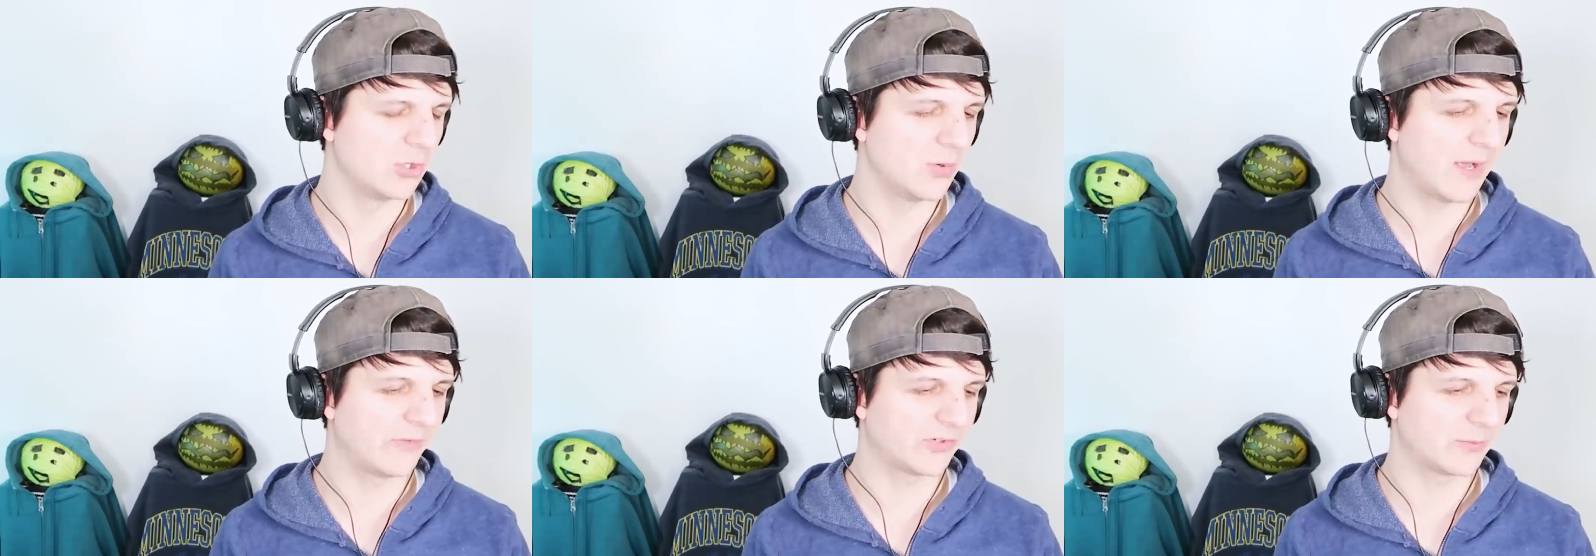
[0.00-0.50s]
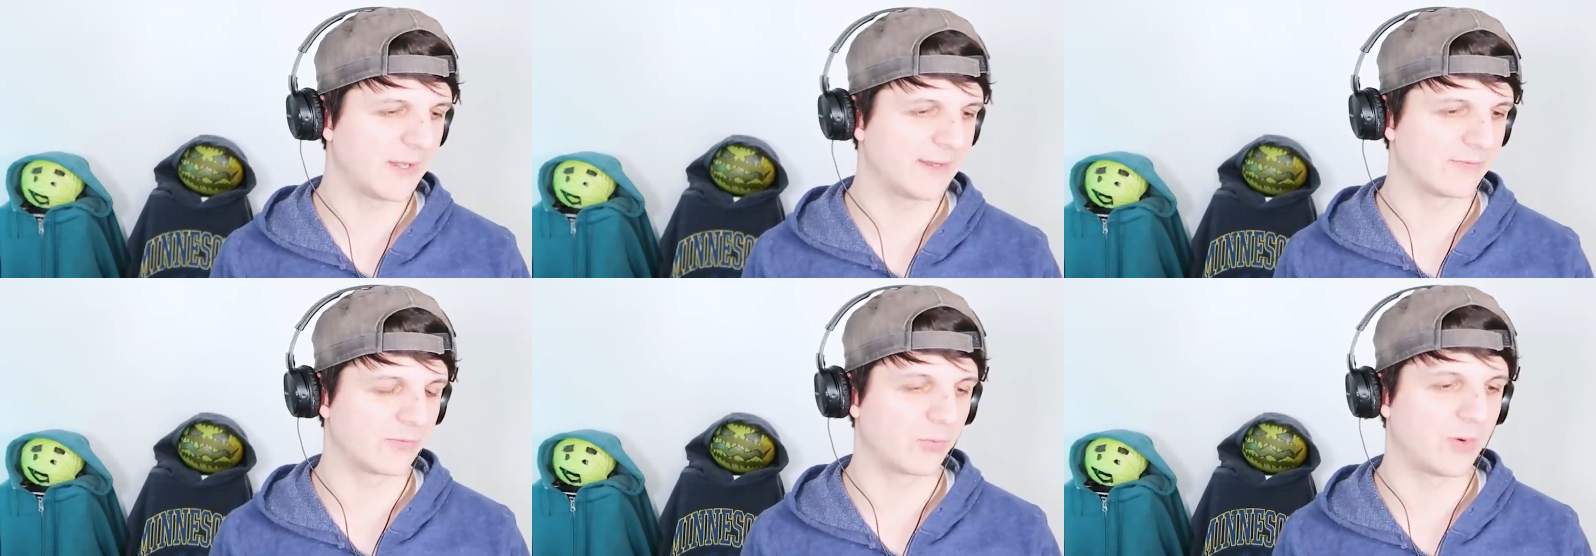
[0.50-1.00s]
Speaker 1: you have some kind
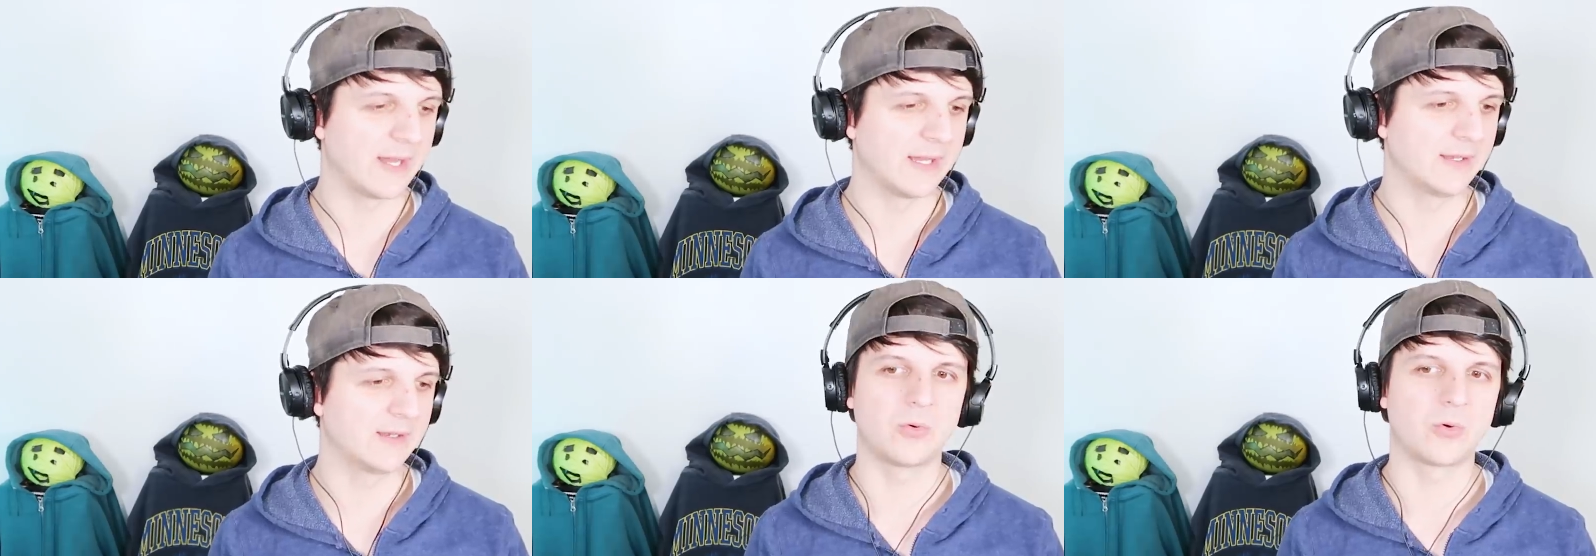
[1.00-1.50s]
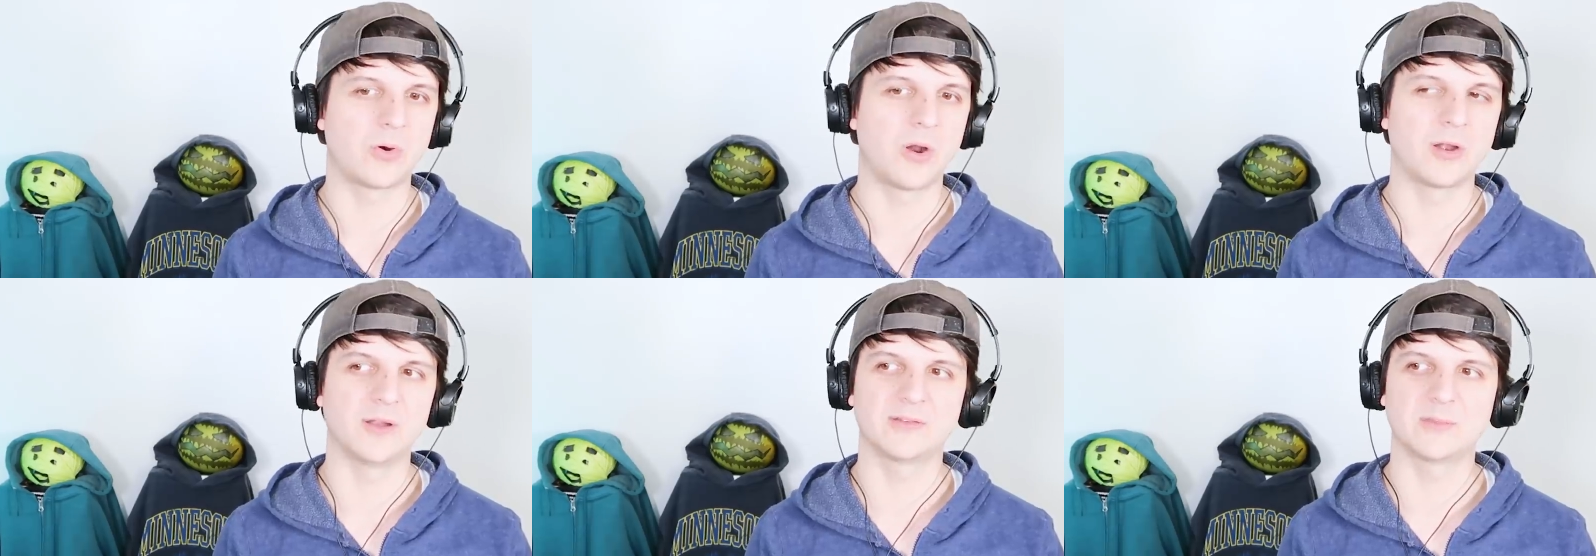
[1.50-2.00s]
of right or
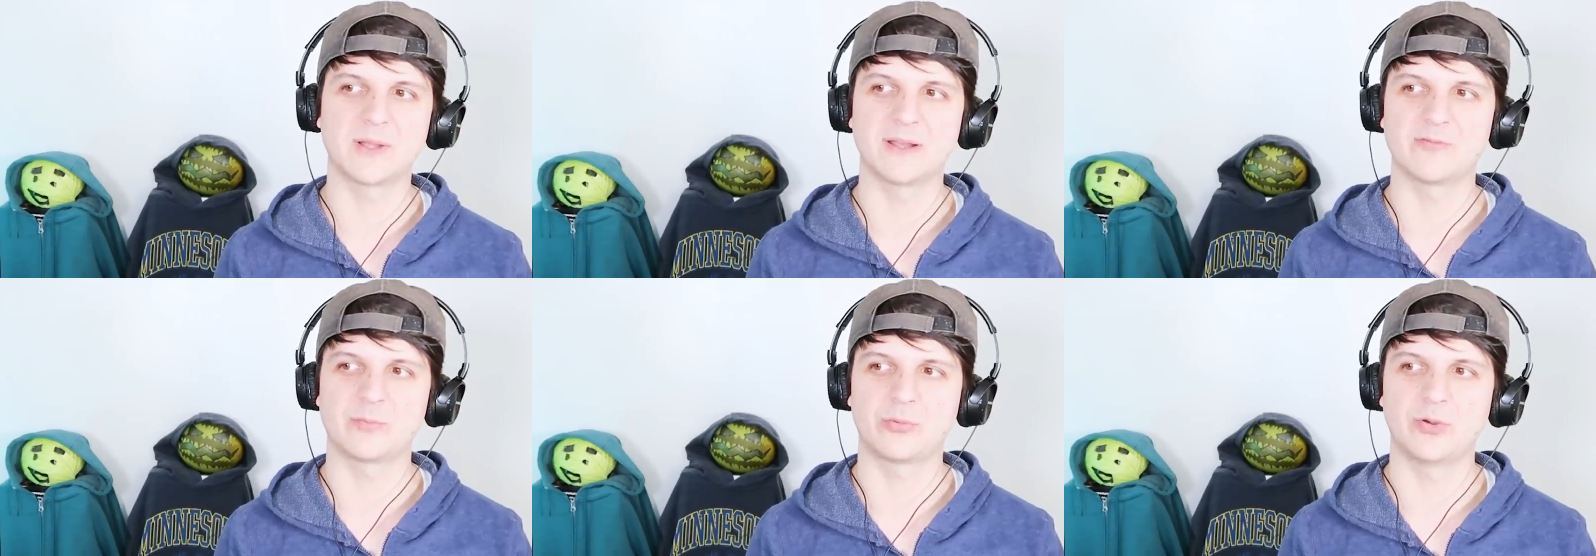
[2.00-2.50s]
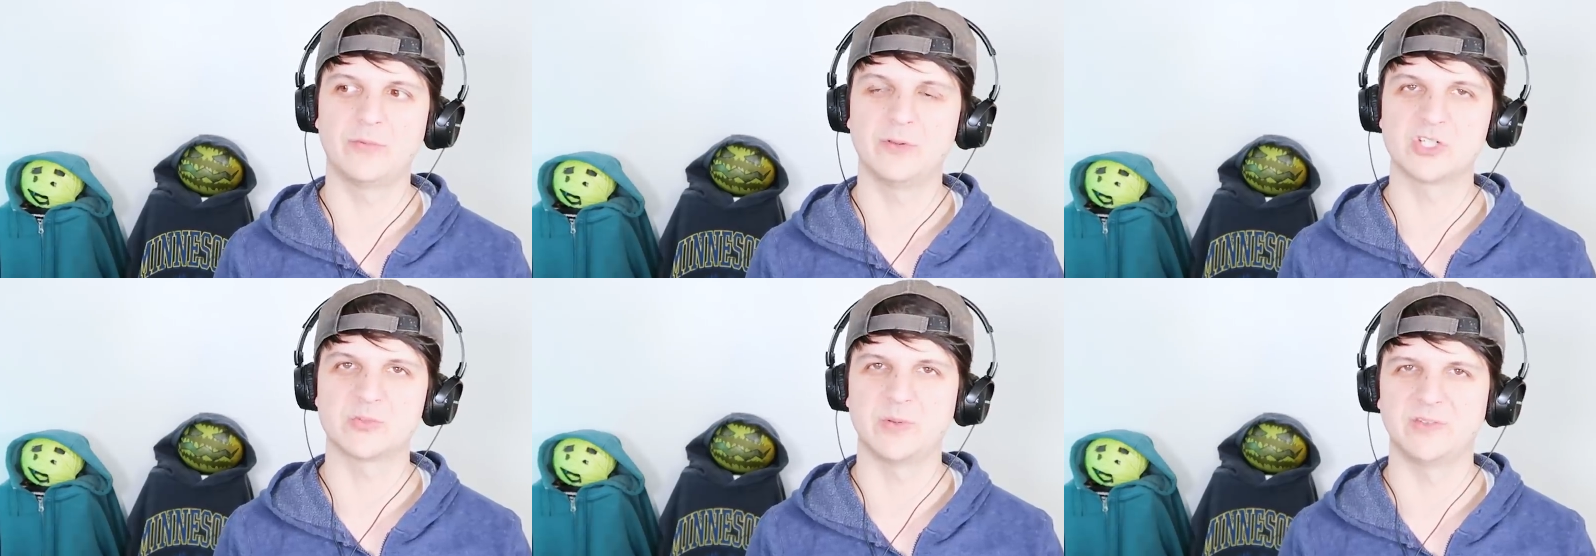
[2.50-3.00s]
are in some kind of
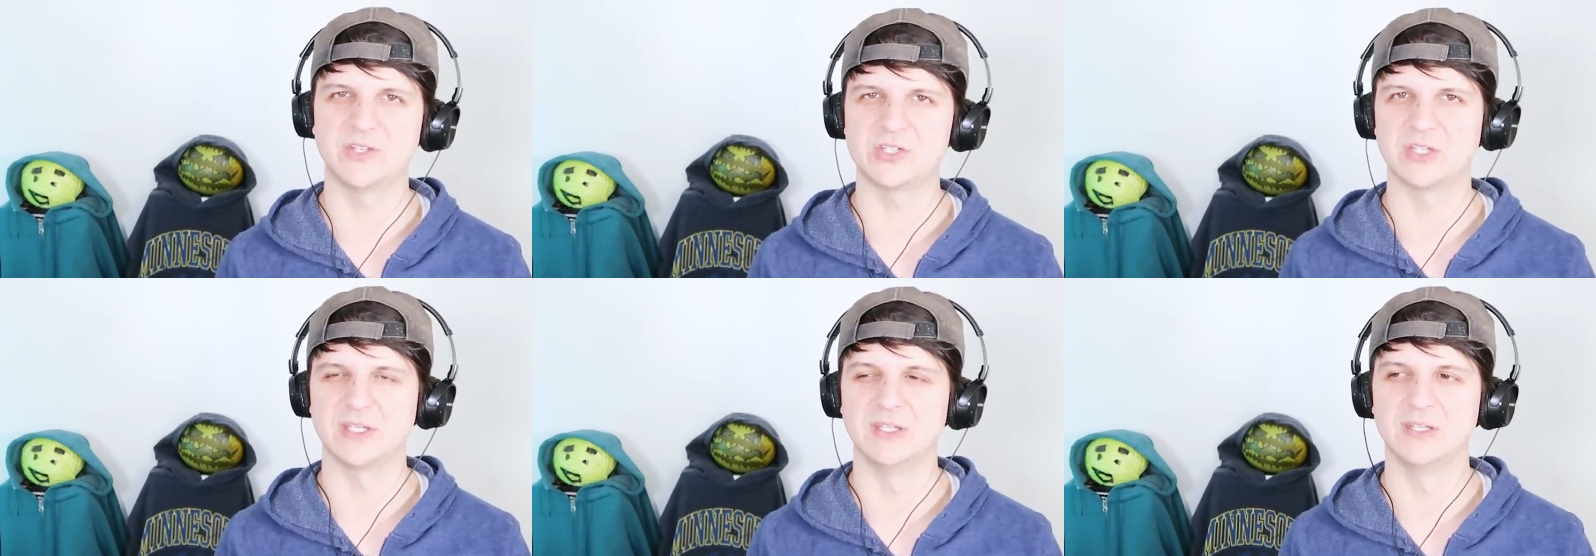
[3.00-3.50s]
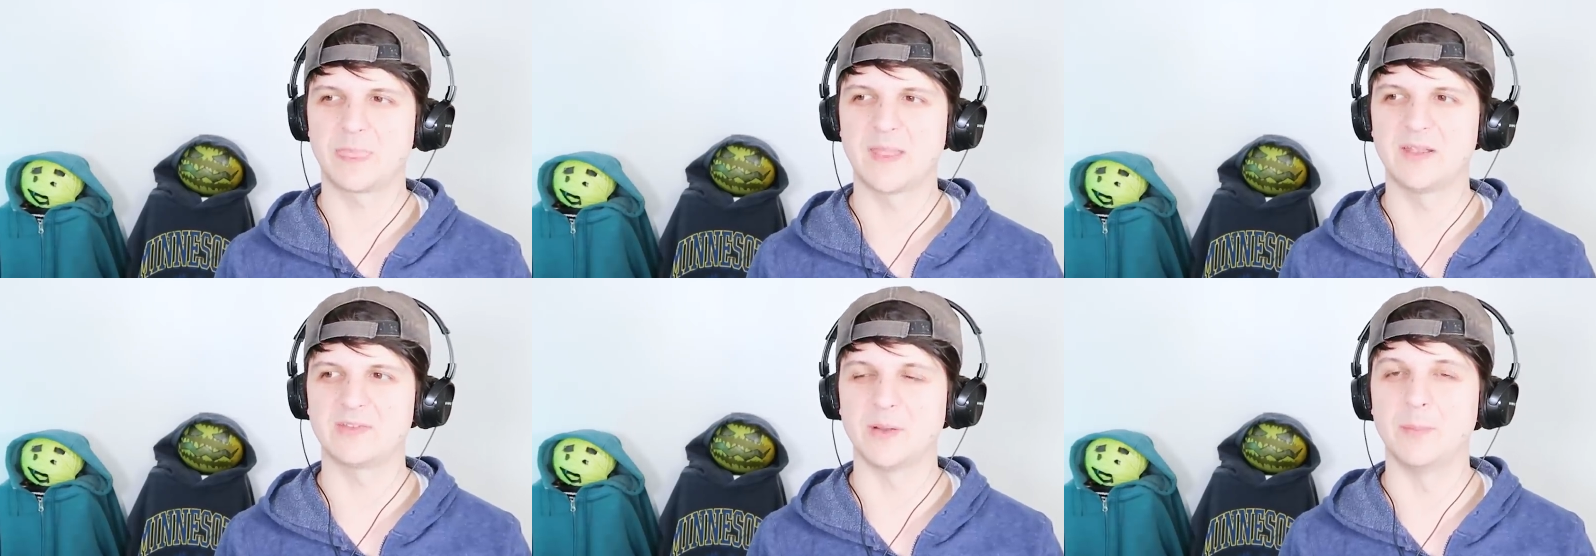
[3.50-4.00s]
privileged position that
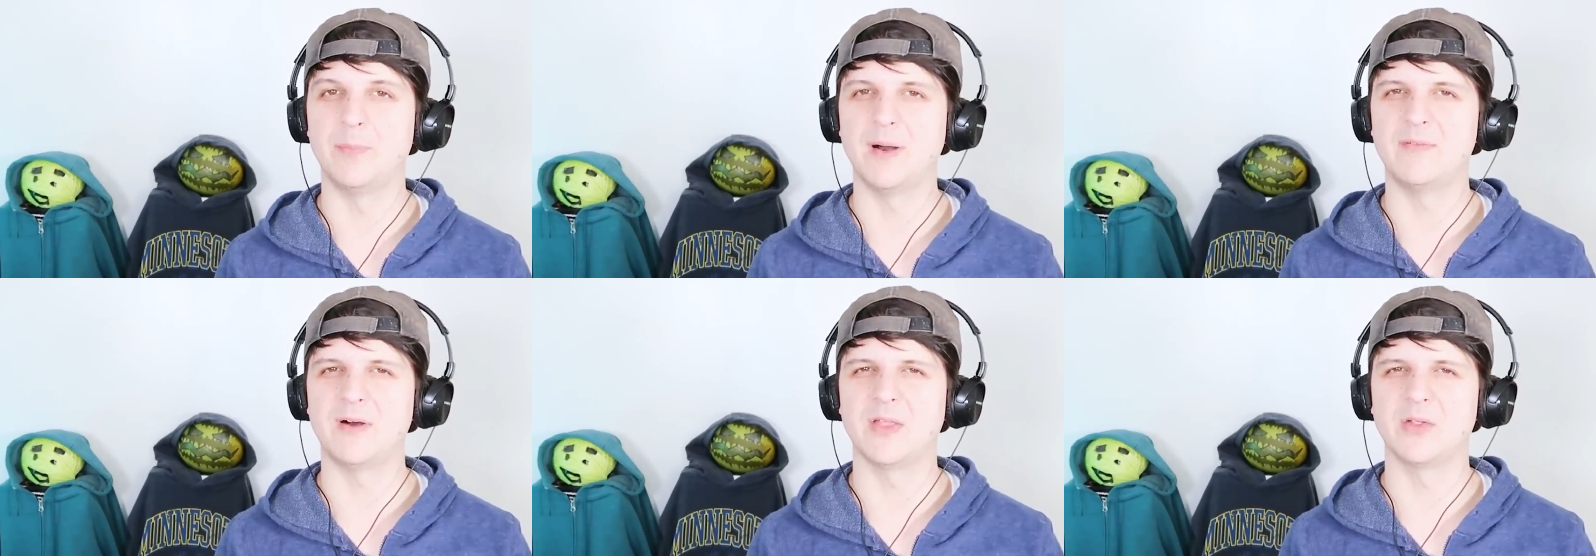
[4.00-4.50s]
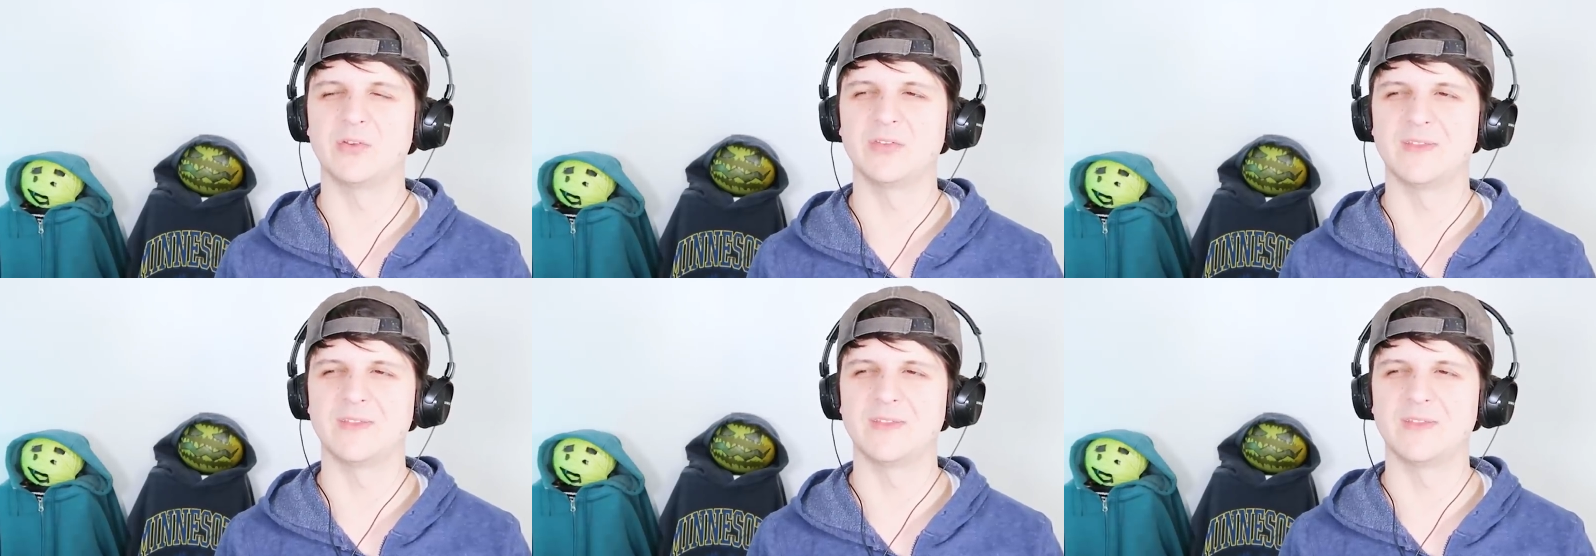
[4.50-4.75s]
is above others